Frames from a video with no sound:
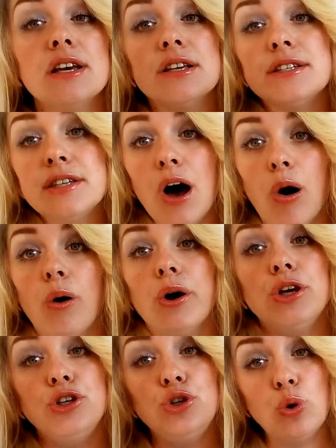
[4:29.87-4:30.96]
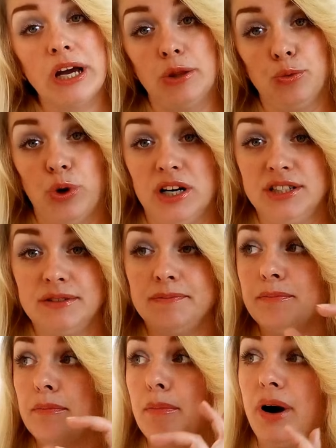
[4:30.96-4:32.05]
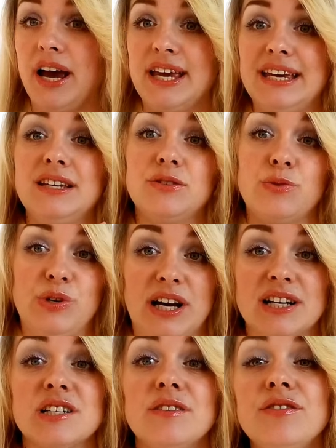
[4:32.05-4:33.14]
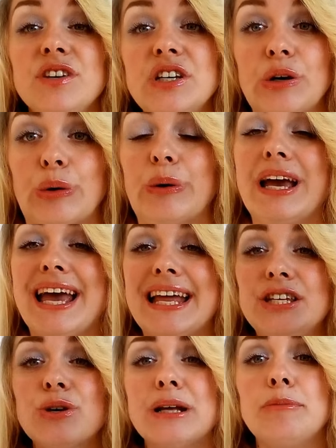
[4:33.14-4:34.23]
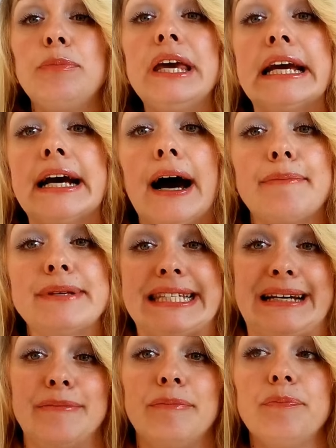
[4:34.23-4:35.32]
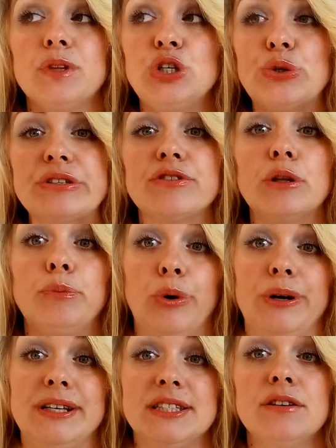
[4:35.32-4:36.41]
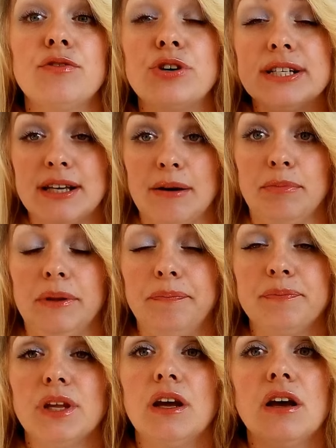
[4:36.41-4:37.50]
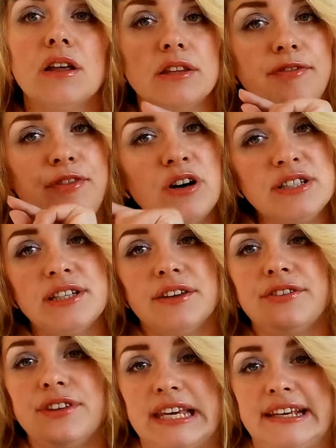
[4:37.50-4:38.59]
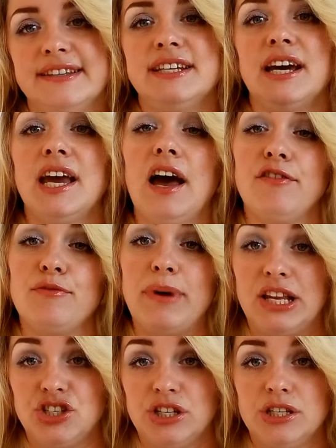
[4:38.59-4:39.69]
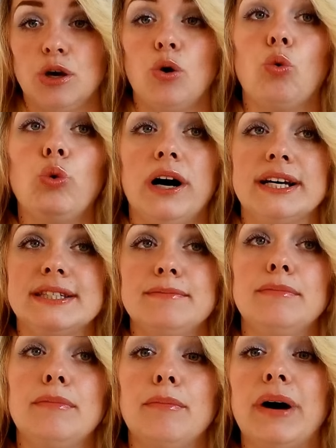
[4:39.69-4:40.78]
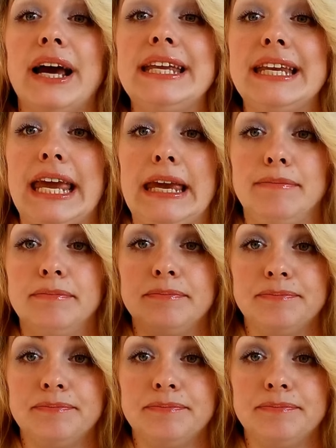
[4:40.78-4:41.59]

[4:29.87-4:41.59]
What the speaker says: So you can watch my introduction video and you can pick up some useful points. For example, the first thing that I have mentioned was my name,